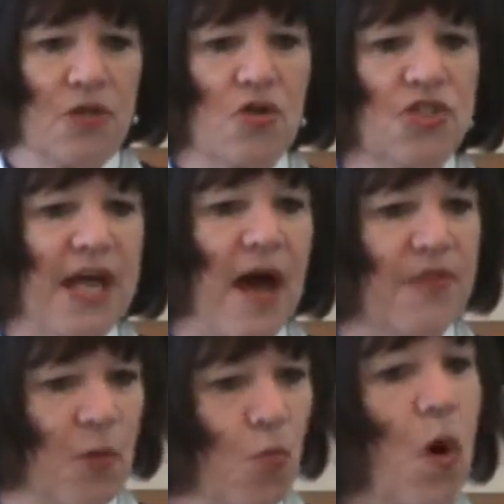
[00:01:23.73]
Turns
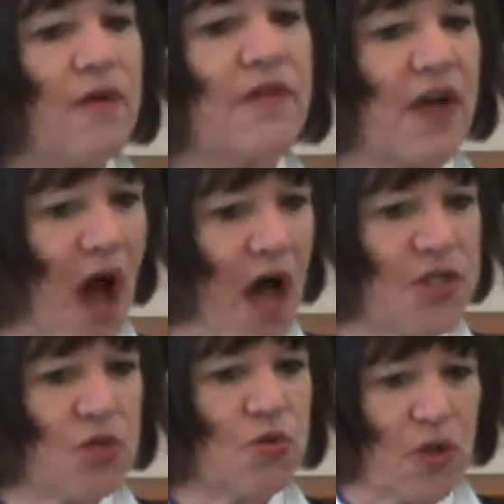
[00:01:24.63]
out that one of the
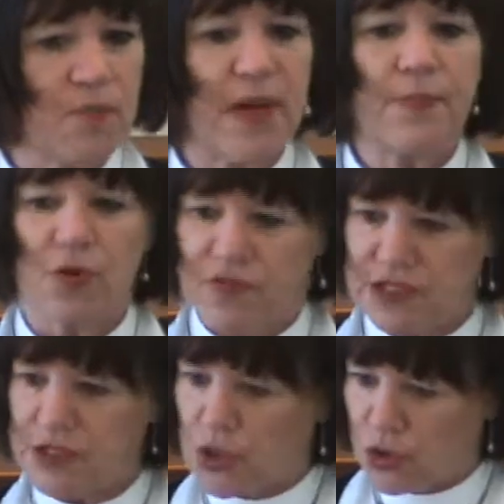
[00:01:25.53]
guys who was a member of
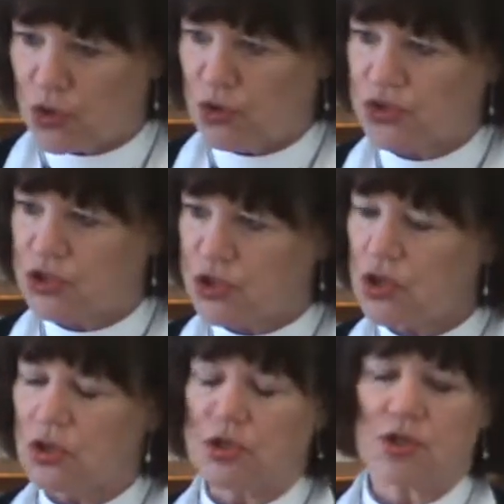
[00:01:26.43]
this little girl's
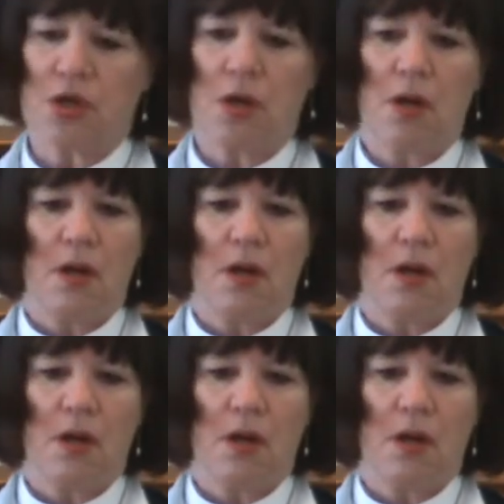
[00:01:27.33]
church